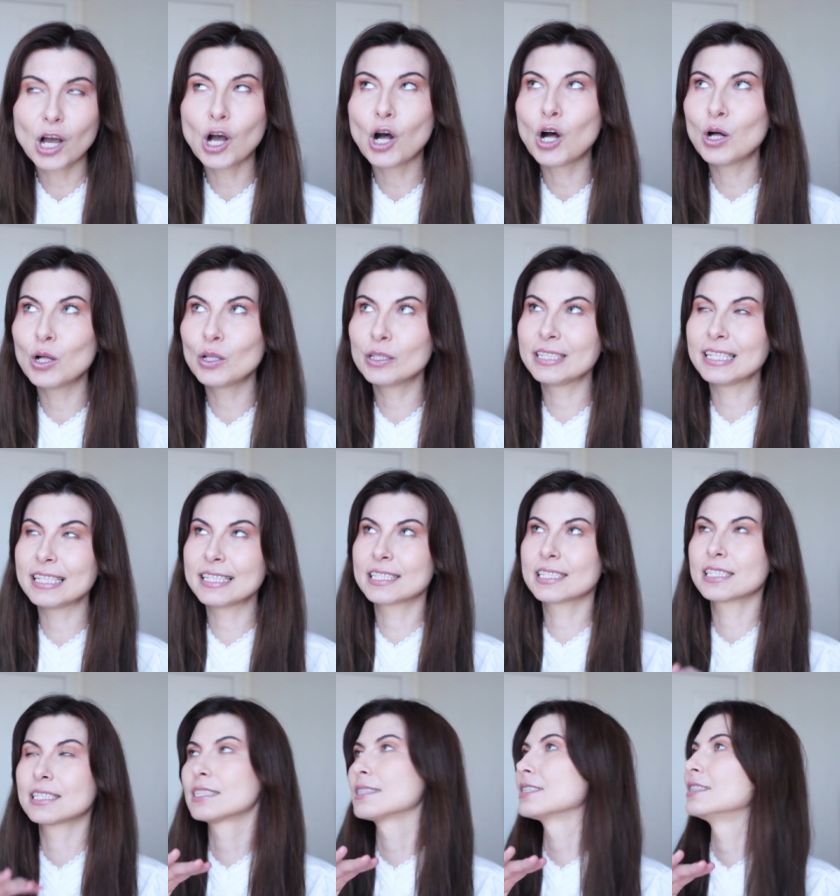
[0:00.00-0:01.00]
all
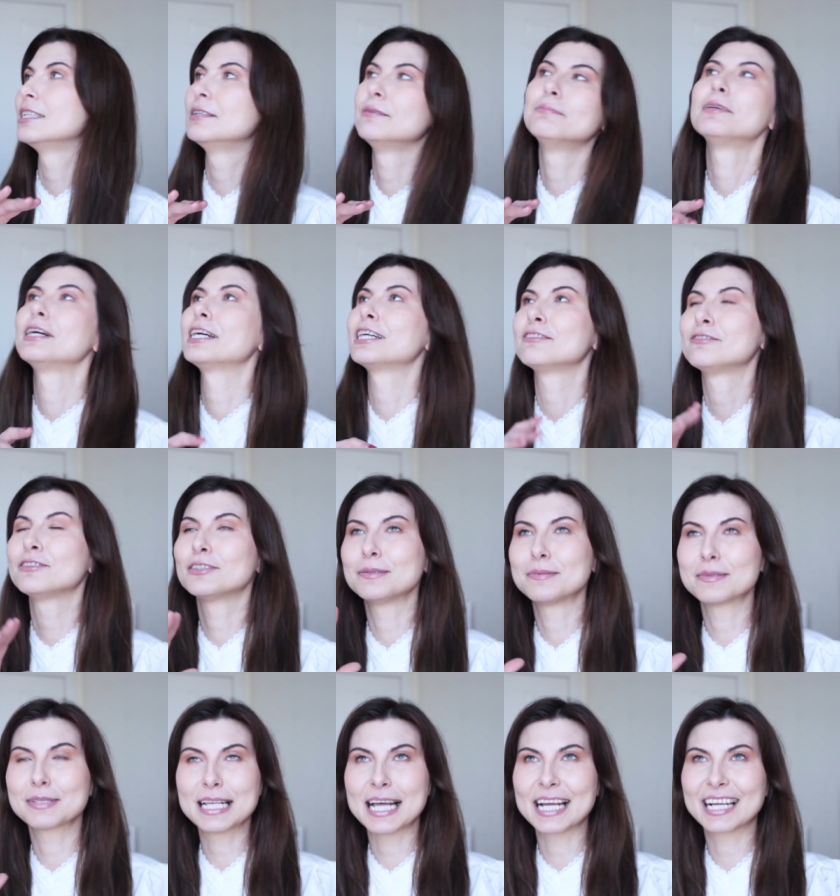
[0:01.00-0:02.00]
these
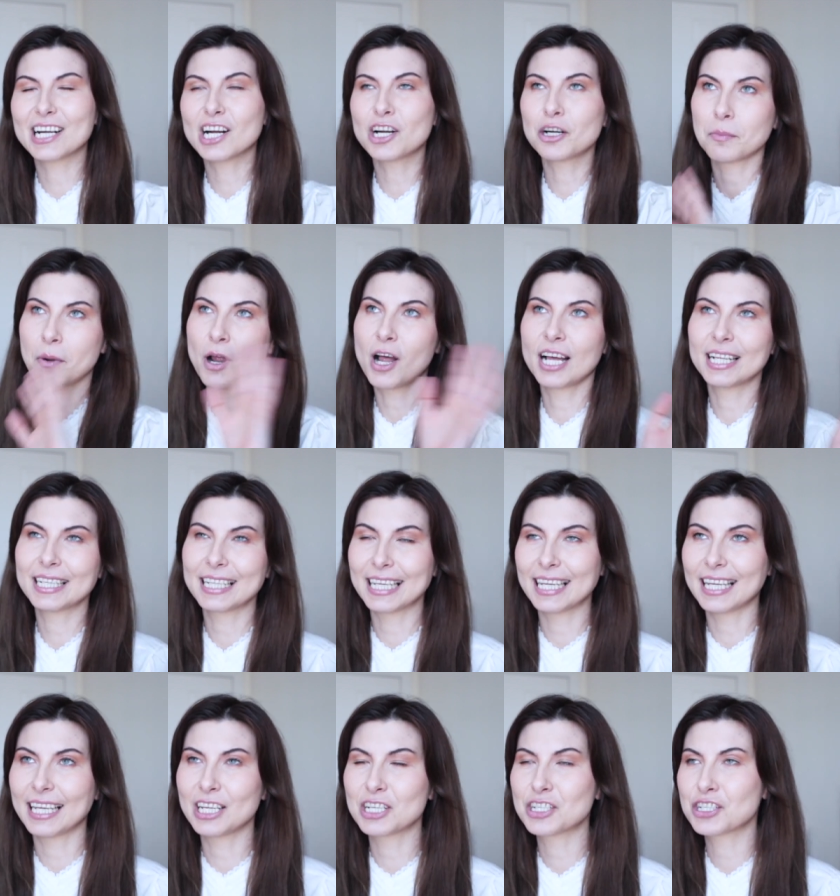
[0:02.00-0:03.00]
perfumes like
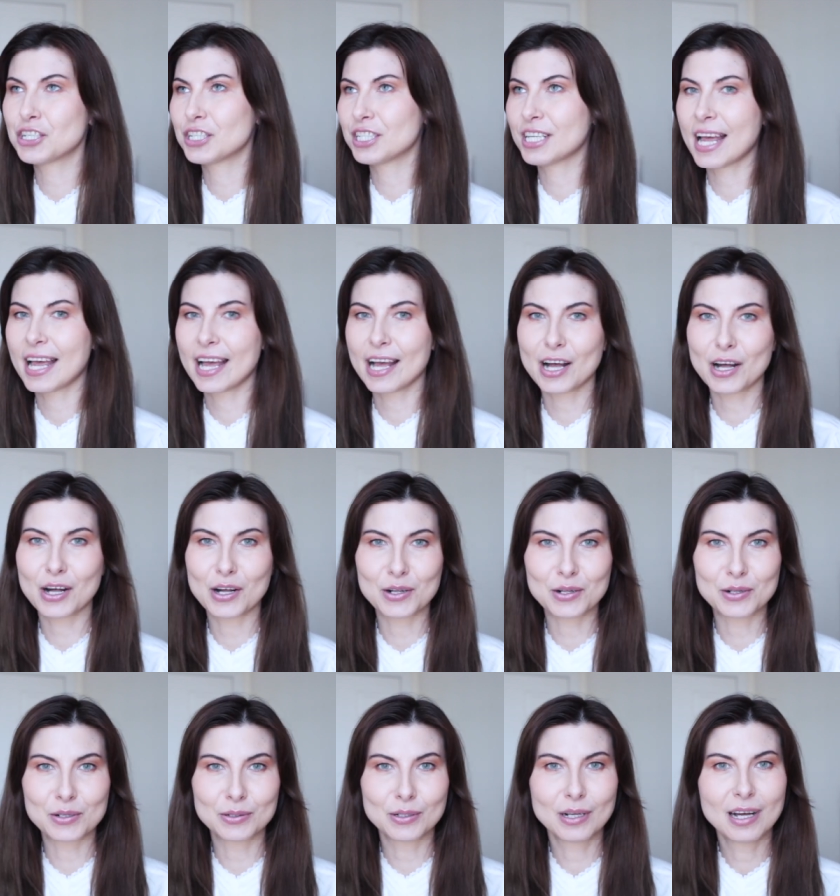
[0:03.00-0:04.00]
Armani,
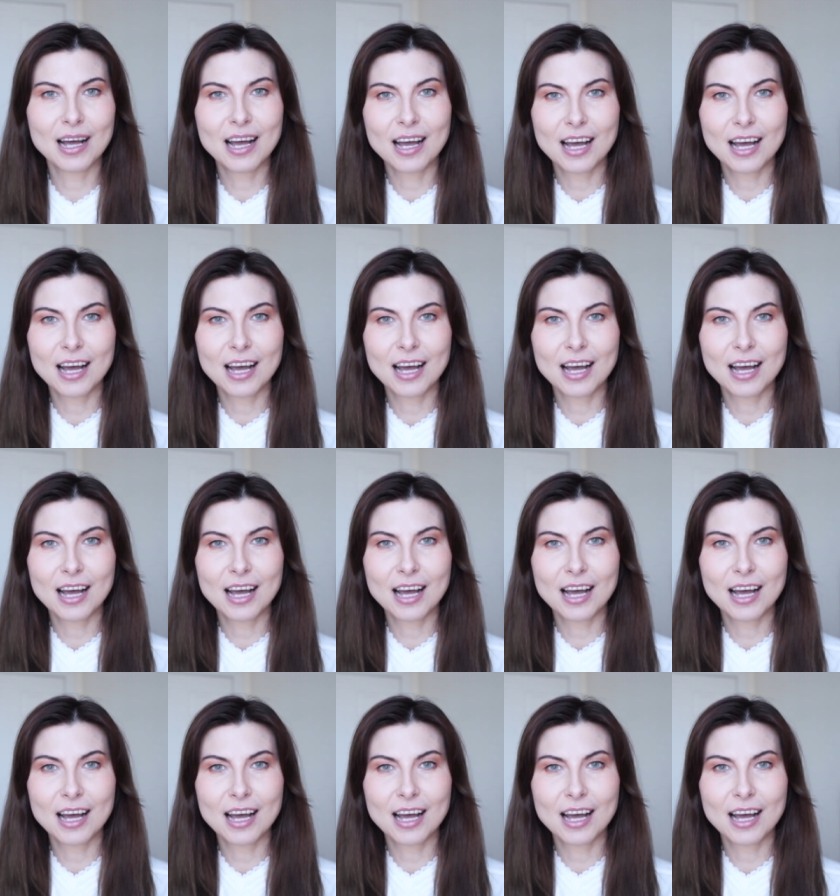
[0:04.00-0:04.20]
Chanel,